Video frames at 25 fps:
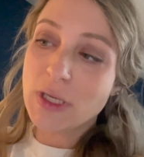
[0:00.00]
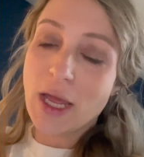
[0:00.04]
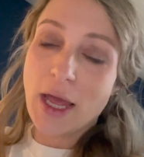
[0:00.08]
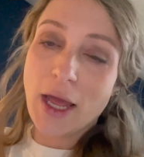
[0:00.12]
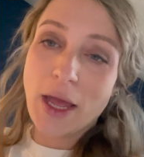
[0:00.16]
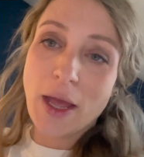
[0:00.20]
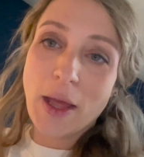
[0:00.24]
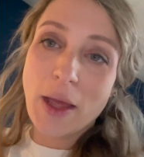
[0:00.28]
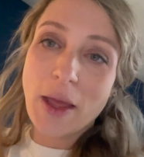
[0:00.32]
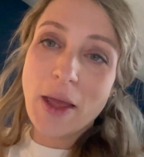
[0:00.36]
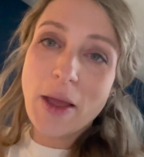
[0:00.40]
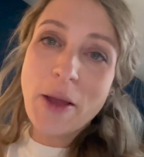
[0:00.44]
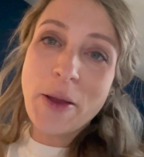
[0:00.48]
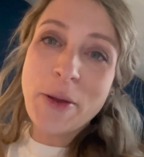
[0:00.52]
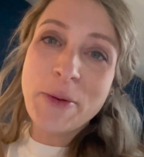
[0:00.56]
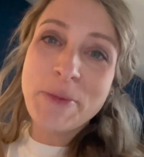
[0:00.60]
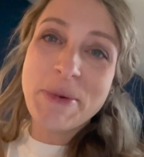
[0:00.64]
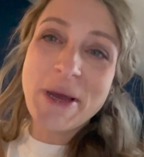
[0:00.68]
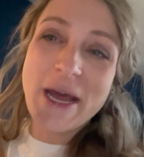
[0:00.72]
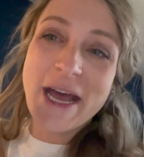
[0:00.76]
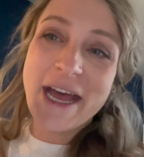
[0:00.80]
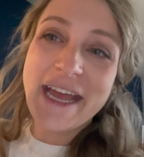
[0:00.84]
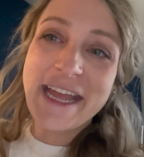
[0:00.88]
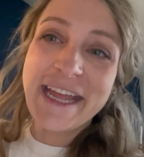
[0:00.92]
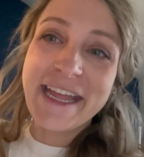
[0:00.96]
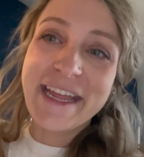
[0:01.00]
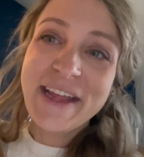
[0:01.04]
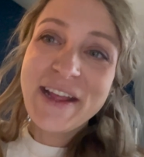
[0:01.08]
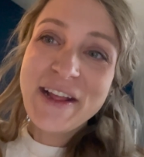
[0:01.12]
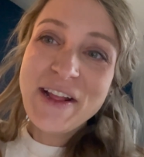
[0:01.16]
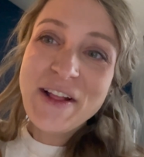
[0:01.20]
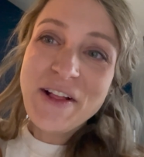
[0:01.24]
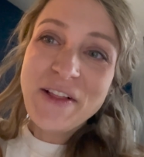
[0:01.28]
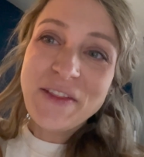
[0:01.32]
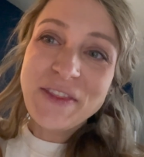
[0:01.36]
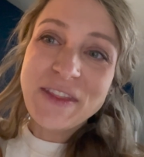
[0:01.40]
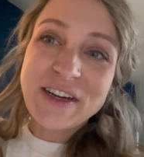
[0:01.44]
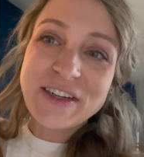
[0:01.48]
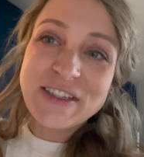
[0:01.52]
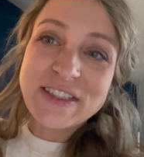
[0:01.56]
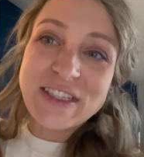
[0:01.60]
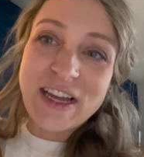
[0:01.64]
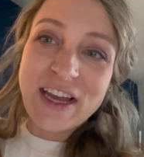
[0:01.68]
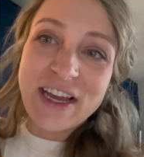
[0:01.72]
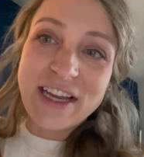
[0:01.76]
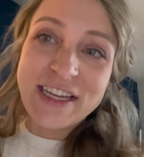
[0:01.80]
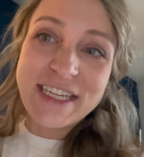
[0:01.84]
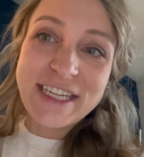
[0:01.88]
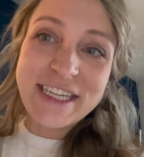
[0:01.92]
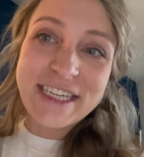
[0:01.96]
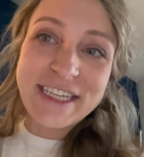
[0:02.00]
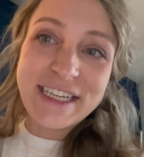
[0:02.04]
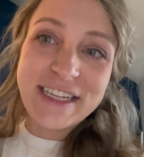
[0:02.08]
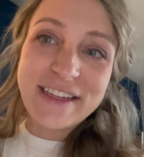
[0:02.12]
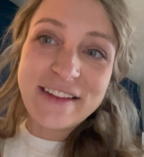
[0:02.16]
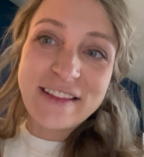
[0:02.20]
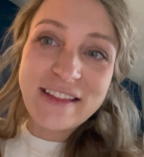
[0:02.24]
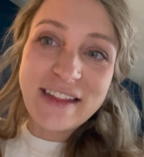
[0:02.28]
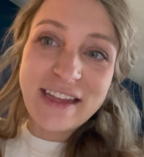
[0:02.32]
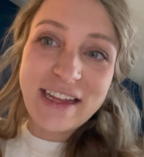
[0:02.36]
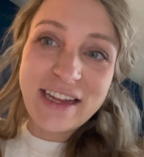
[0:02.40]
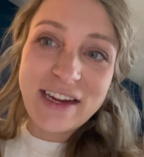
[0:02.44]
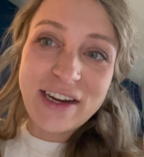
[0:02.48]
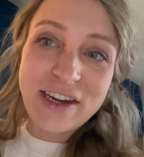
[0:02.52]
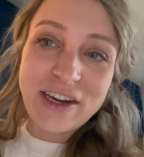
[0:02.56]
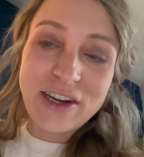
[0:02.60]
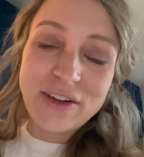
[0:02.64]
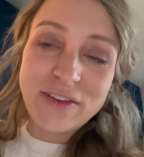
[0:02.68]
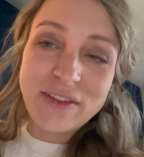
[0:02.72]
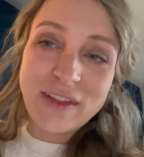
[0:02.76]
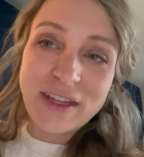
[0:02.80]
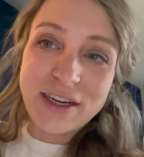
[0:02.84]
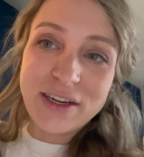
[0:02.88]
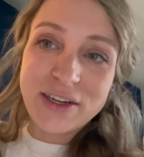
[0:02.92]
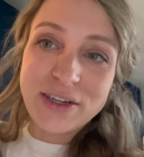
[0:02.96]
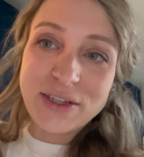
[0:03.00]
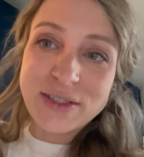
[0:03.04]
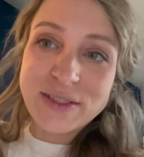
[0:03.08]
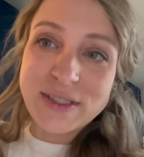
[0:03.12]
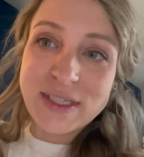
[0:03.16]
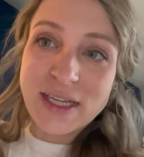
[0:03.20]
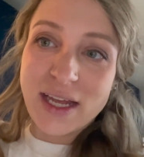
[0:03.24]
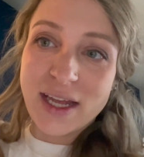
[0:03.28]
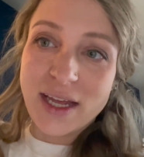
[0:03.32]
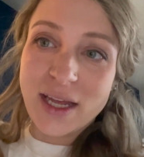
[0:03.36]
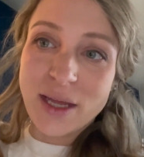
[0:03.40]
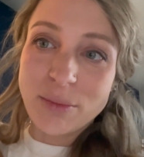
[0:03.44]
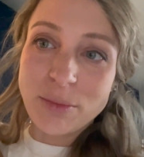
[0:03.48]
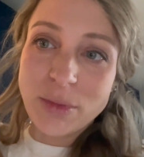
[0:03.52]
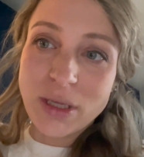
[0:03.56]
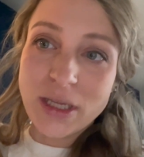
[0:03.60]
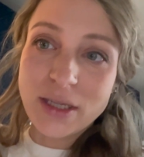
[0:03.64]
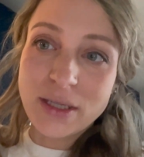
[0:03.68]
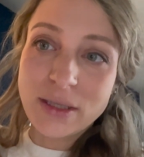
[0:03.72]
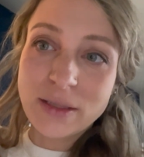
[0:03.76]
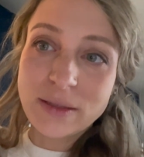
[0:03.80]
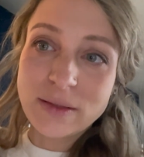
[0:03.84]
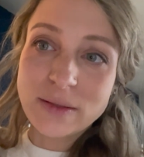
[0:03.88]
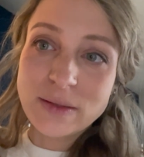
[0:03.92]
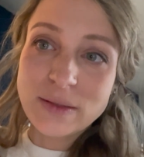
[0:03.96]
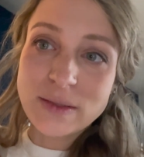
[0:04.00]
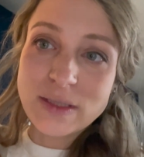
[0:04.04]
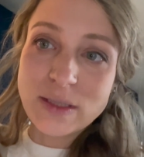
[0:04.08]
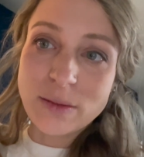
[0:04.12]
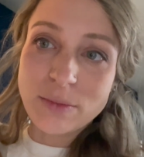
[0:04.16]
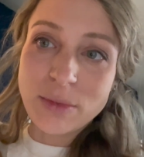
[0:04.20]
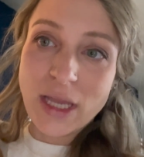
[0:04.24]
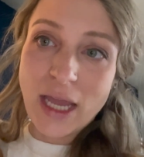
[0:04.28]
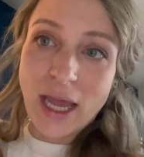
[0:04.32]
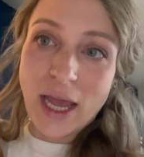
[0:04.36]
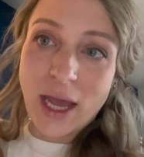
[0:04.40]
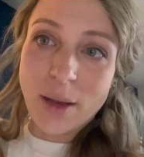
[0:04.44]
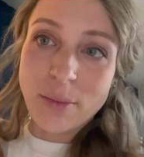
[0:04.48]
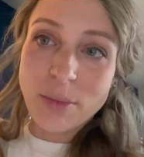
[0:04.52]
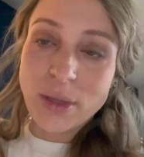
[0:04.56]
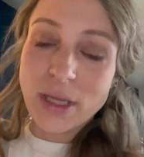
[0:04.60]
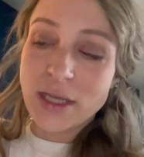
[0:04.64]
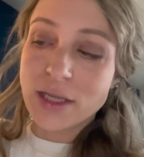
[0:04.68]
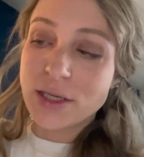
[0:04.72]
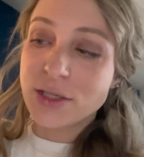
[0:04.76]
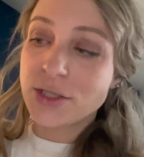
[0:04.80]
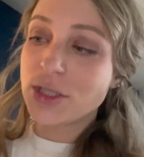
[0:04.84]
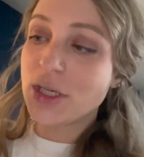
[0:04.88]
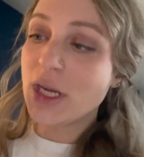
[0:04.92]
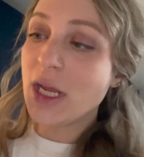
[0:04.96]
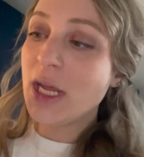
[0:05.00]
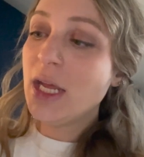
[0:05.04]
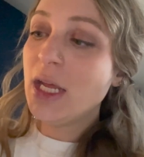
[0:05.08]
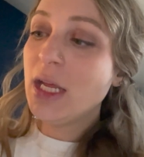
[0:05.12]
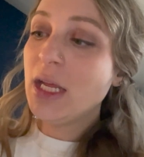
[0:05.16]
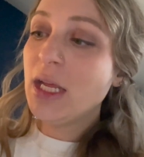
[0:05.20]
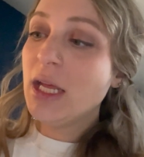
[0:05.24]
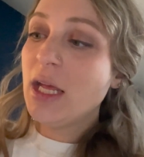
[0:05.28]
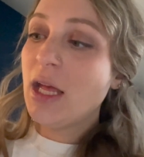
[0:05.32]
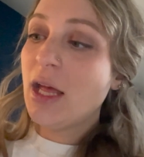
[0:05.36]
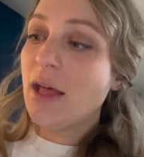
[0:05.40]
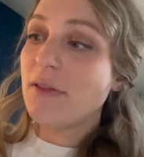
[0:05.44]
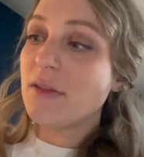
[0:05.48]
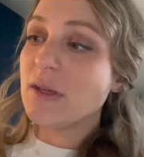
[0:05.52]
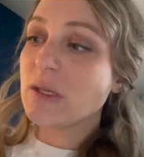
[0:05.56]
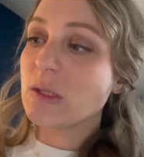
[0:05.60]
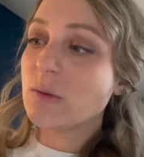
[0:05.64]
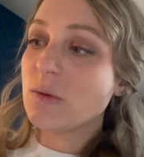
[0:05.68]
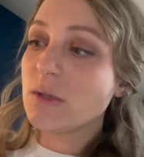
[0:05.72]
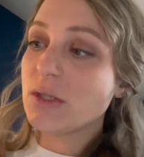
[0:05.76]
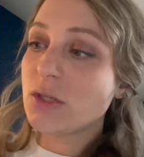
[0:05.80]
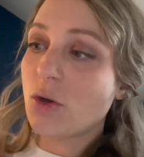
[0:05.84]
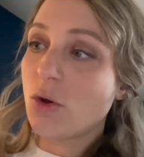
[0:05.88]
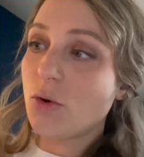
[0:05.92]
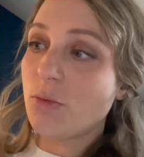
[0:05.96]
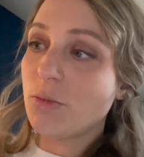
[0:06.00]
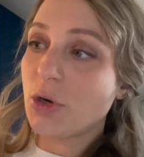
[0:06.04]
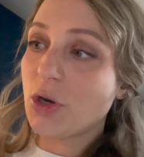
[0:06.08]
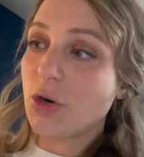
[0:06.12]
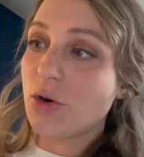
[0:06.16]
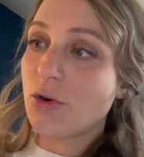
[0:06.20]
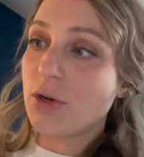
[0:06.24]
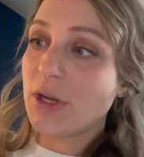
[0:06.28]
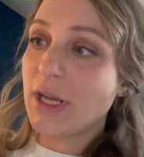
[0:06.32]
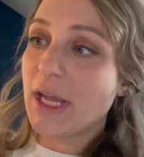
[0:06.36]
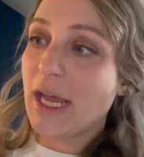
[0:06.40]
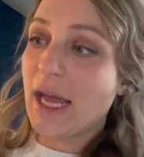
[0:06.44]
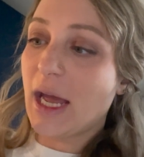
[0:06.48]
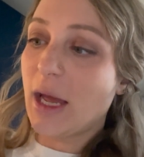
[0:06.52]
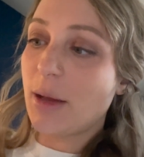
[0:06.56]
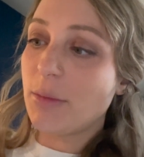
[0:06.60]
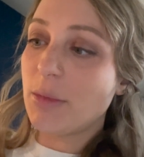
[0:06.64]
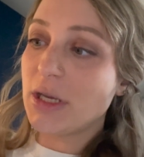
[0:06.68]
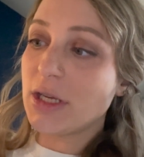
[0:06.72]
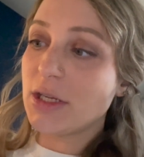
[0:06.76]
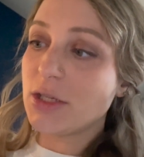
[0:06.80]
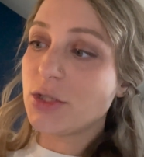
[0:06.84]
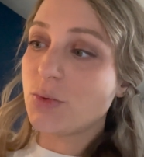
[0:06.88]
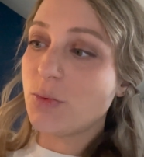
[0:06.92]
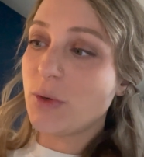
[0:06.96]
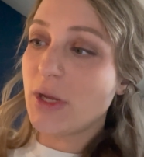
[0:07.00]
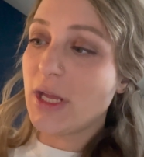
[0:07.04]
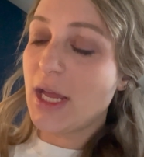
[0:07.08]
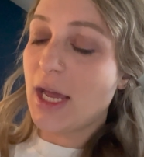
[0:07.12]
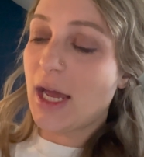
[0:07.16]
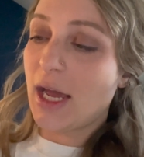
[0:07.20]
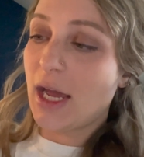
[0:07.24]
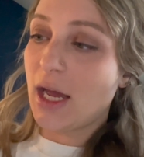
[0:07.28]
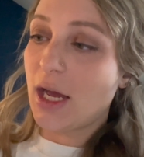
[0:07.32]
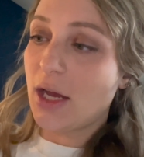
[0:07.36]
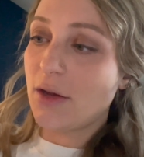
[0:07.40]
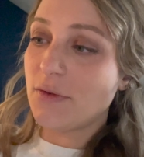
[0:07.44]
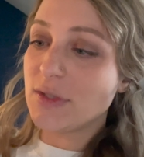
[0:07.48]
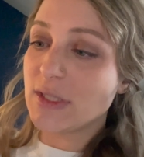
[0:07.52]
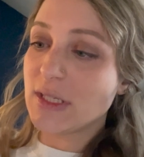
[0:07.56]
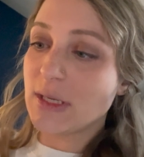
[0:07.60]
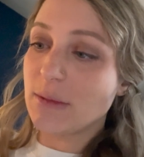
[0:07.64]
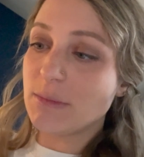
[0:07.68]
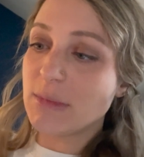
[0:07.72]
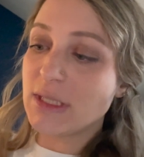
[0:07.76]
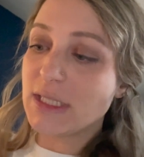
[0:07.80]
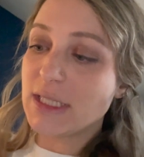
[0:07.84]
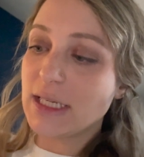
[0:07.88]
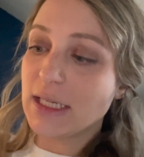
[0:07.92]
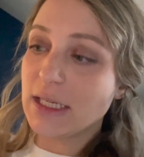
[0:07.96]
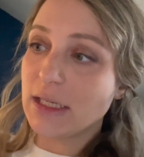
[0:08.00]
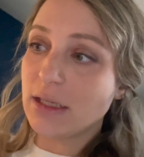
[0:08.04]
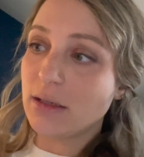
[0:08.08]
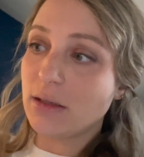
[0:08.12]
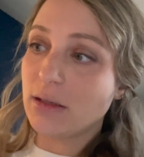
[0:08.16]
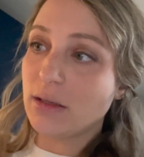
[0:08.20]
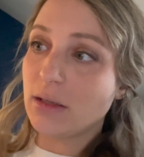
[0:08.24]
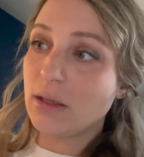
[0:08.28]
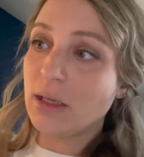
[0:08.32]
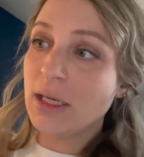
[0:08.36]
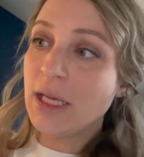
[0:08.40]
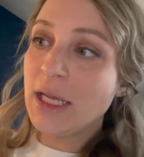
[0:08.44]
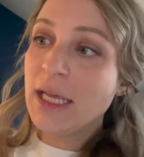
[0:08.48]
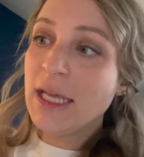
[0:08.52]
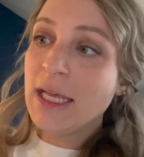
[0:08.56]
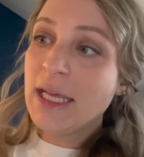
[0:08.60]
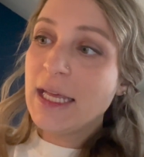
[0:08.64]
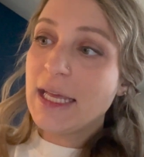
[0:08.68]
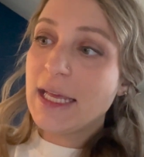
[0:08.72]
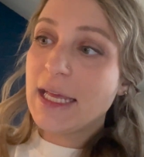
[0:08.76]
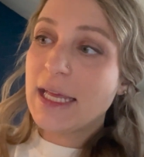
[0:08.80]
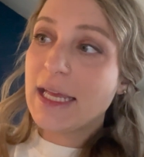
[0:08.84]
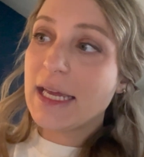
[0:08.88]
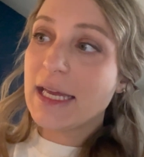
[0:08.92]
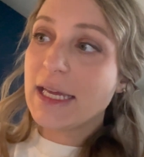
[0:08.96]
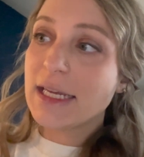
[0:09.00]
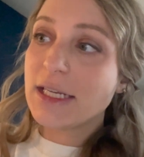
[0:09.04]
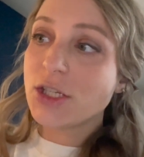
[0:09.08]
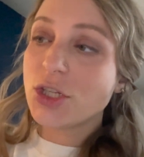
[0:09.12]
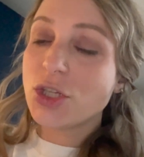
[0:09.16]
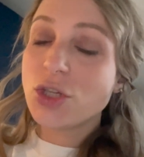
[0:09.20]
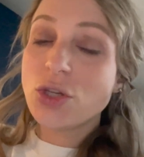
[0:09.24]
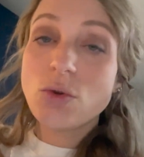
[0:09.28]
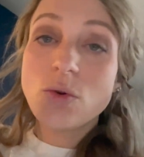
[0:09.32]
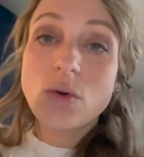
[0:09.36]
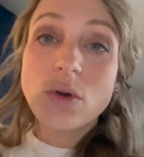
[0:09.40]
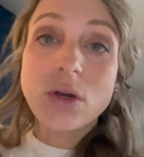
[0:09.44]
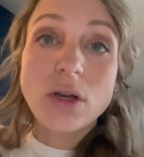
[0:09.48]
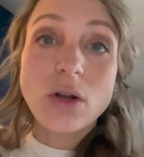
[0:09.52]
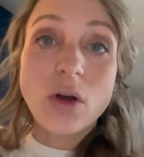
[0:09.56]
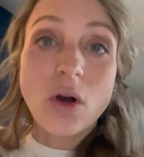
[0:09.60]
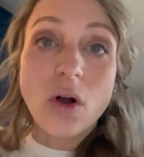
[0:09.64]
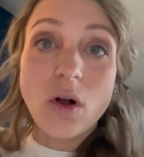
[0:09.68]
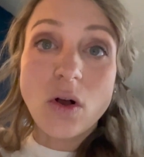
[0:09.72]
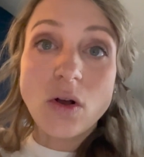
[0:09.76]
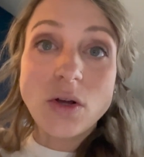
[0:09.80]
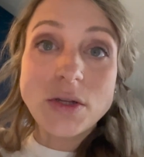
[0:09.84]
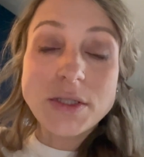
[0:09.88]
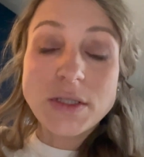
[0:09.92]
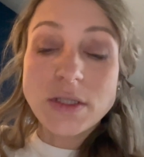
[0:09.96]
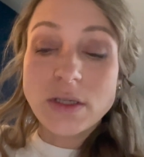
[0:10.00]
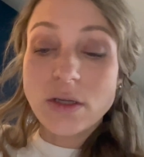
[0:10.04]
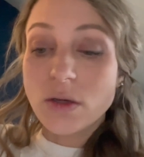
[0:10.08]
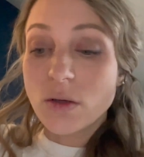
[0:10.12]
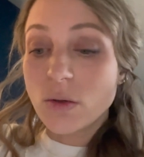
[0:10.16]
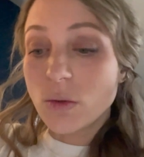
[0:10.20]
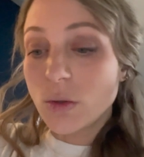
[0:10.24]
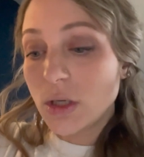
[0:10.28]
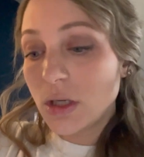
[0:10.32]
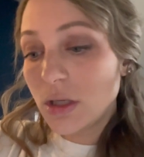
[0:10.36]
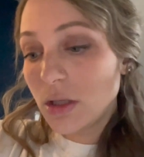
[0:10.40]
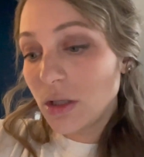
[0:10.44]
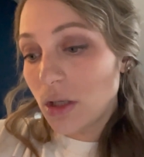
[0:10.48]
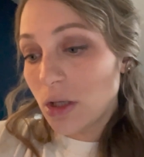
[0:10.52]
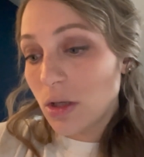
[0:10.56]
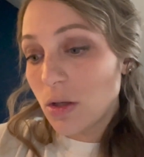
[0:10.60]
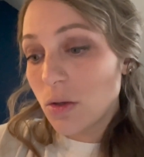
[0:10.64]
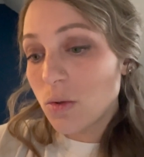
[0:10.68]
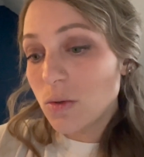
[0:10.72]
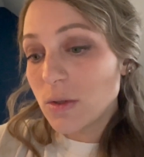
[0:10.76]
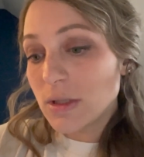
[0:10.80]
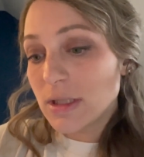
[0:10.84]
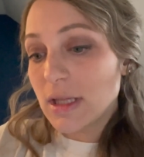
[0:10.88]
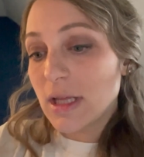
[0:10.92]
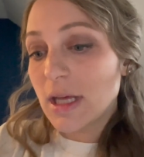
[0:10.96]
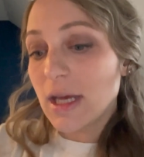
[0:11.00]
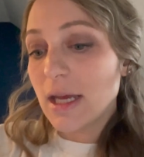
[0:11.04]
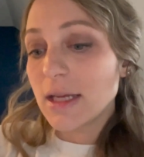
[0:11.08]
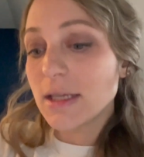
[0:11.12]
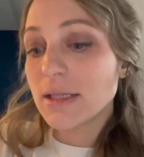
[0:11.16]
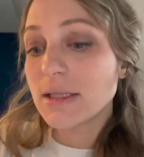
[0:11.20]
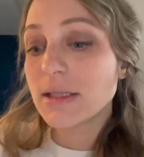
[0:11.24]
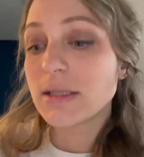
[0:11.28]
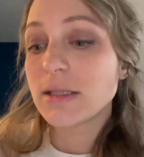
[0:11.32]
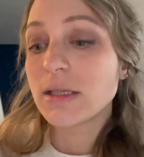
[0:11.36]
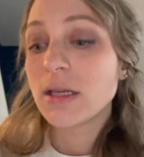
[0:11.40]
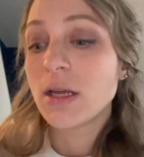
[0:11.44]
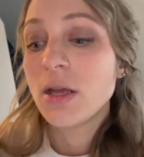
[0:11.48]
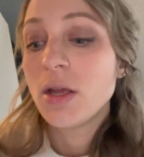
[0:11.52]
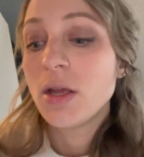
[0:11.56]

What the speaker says: But there's onion in there, there's some cabbage, and this was homegrown cabbage. We have some dill, and you could also use this